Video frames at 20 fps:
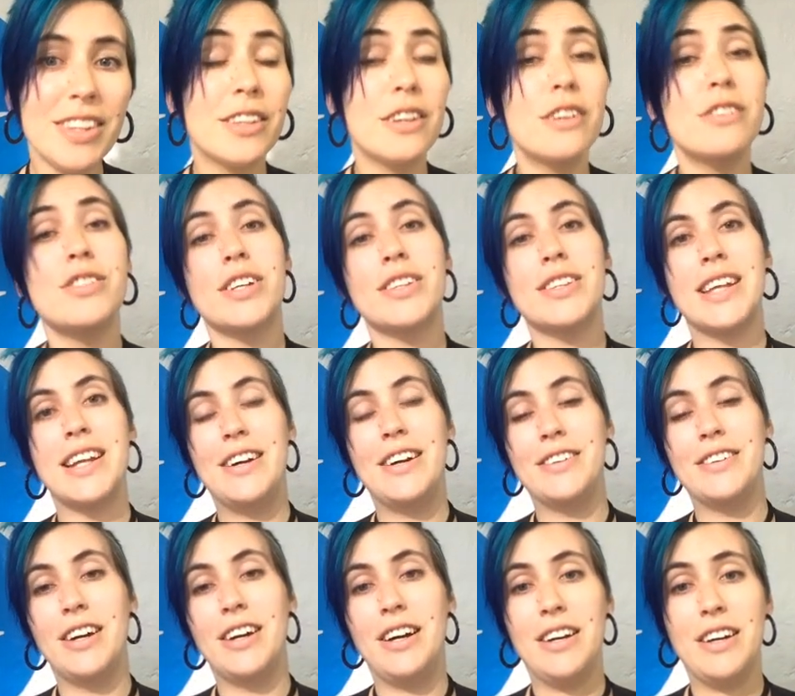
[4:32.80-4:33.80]
Go check that
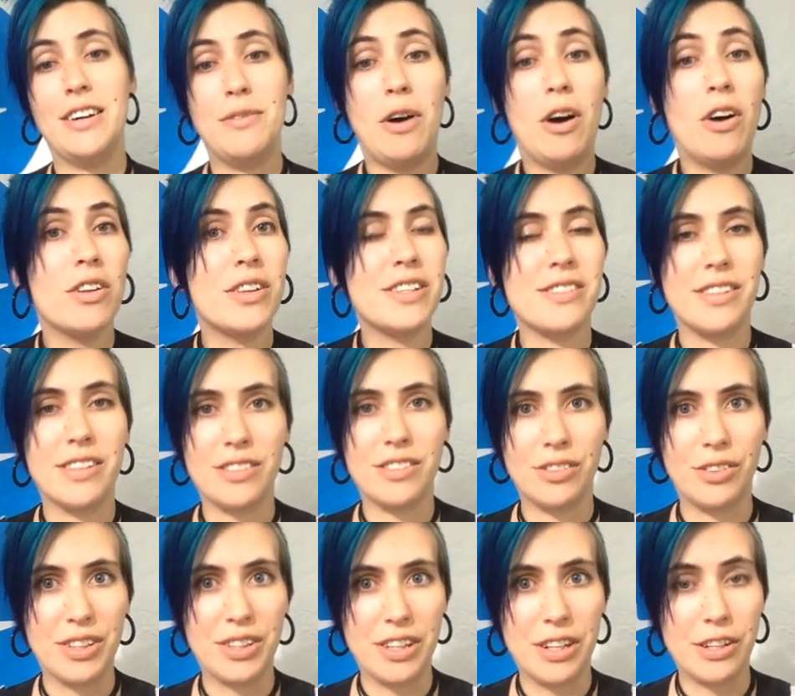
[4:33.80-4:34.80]
out. Uh, all these links
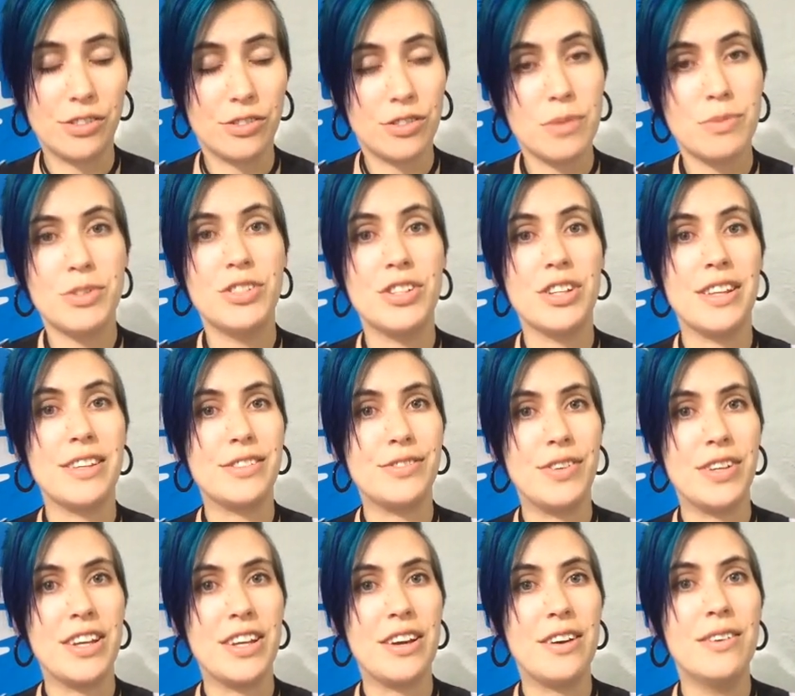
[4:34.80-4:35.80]
are in the description to this
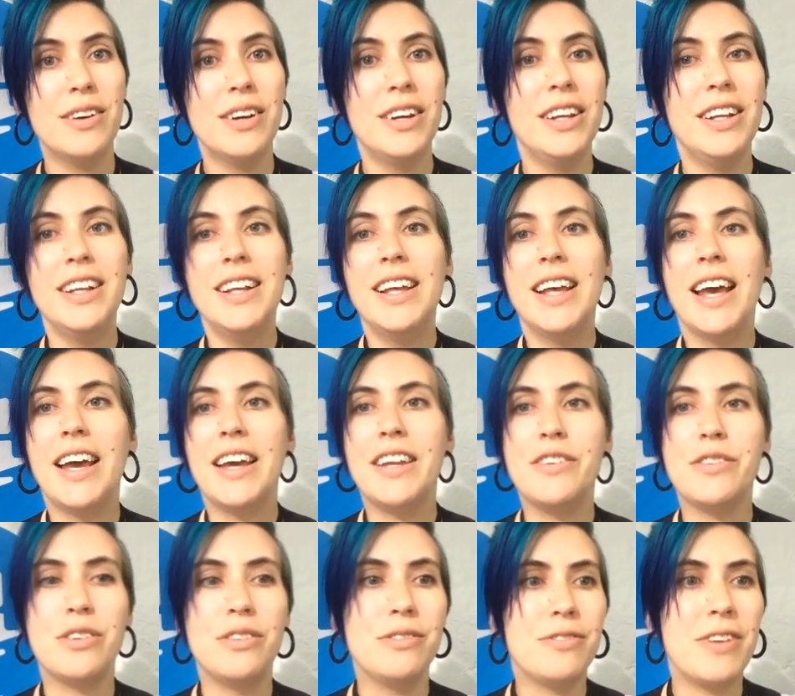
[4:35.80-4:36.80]
video, and
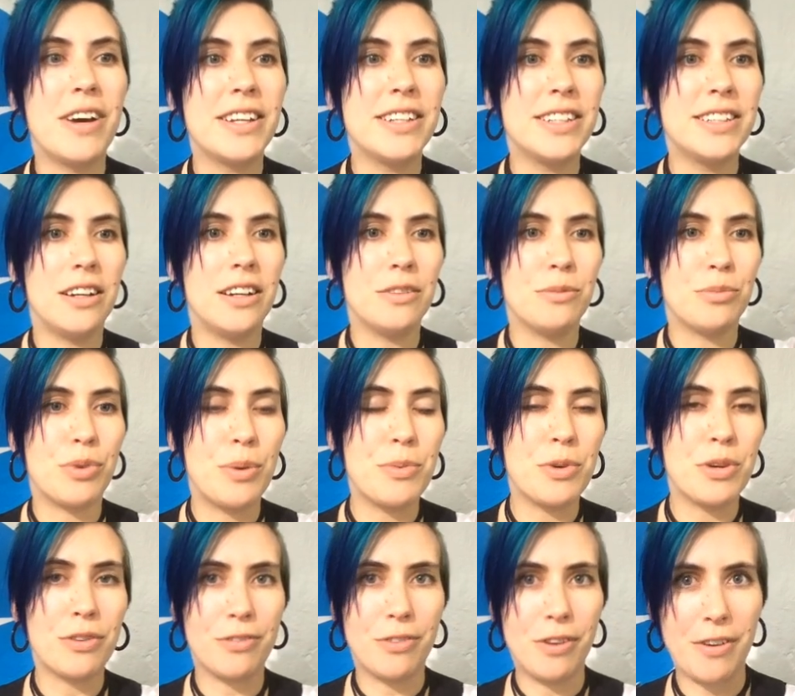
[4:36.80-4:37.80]
you can find it on
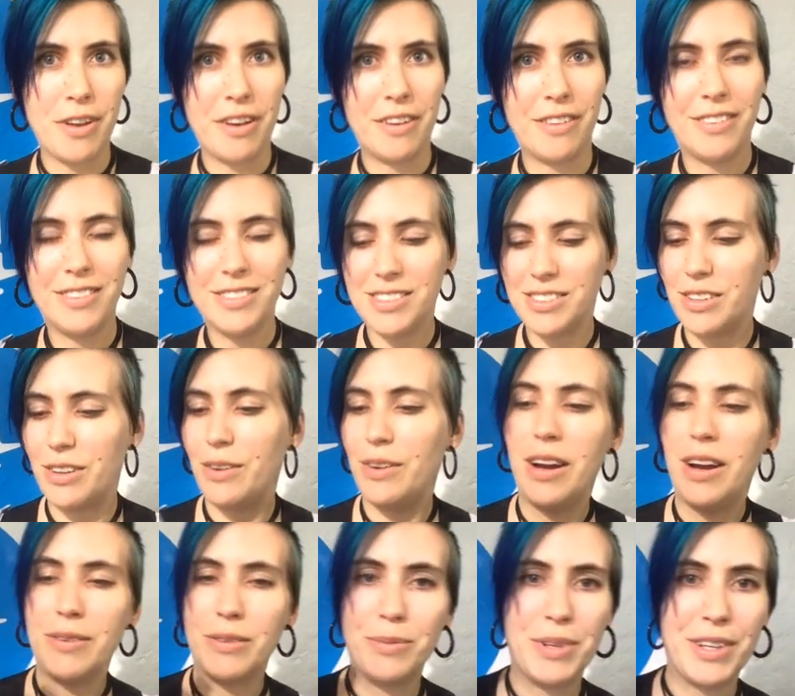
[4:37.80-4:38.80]
Premier Farnell. So
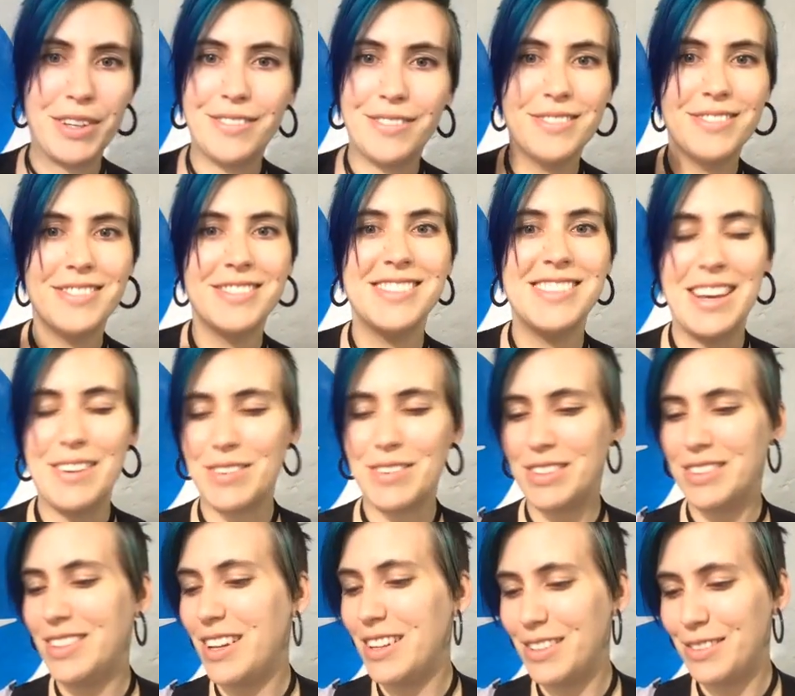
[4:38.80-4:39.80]
I'm going to be having
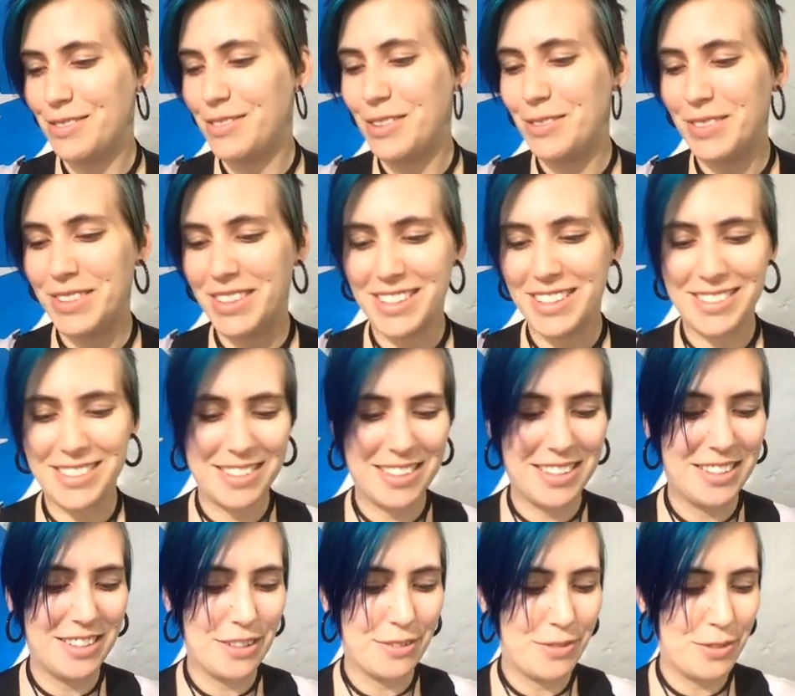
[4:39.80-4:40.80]
a lot of fun with this
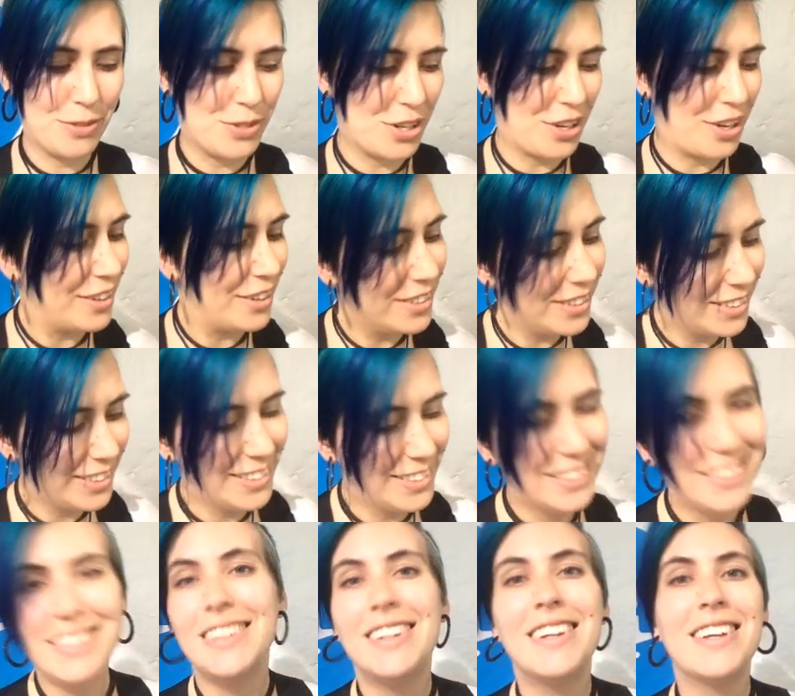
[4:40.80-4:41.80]
in the future.
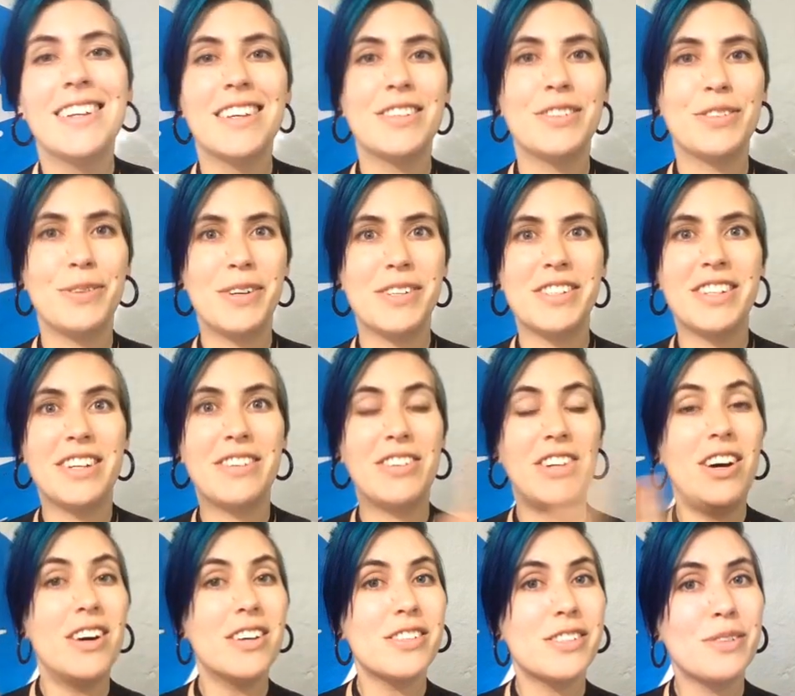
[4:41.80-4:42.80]
Thanks for watching. Have
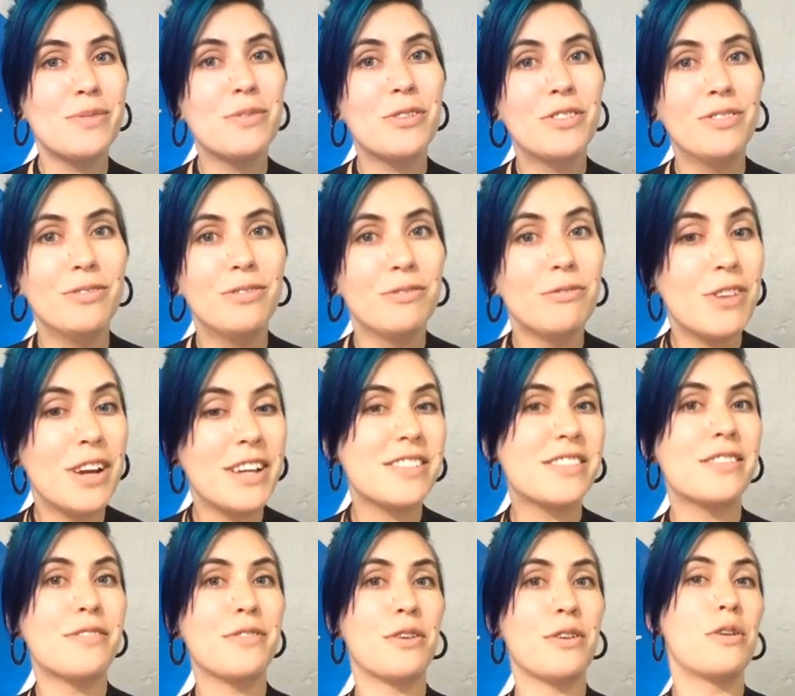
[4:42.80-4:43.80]
an awesome
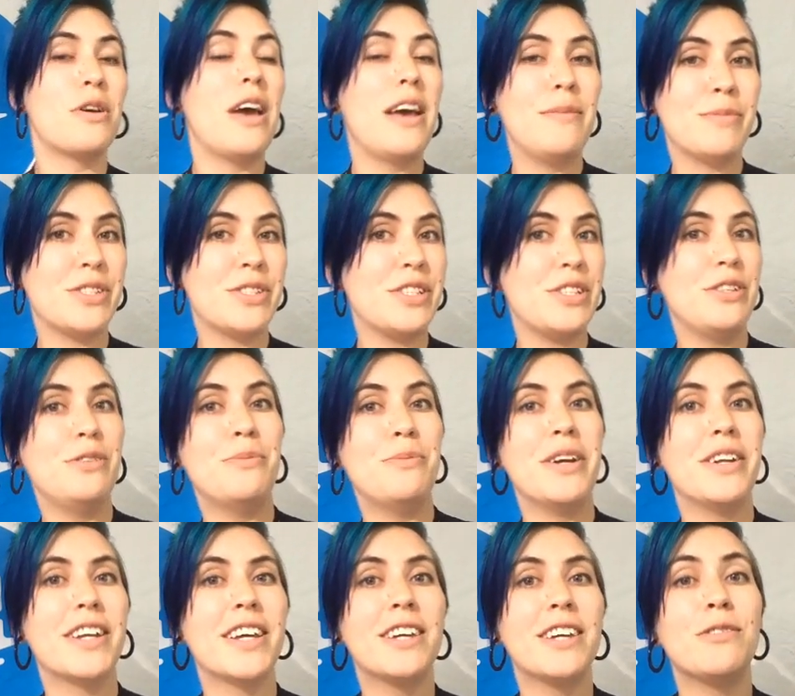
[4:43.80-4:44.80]
rest of your MCU
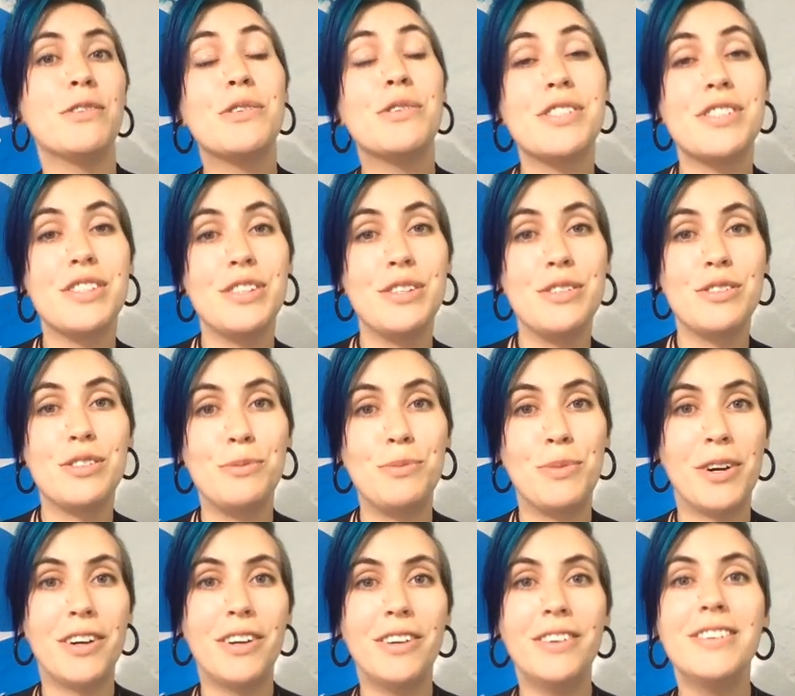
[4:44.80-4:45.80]
Monday, and we will see you
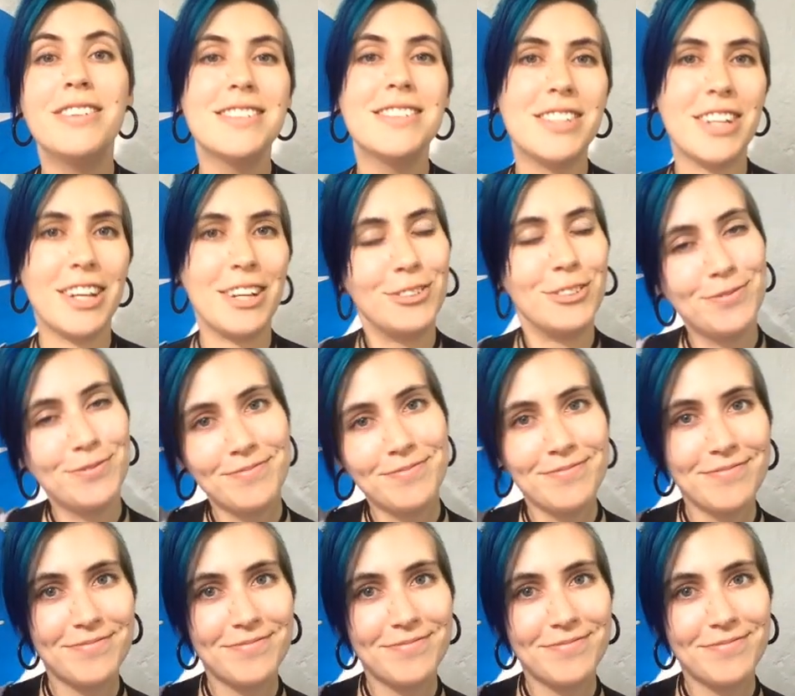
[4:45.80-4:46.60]
tomorrow. Ciao.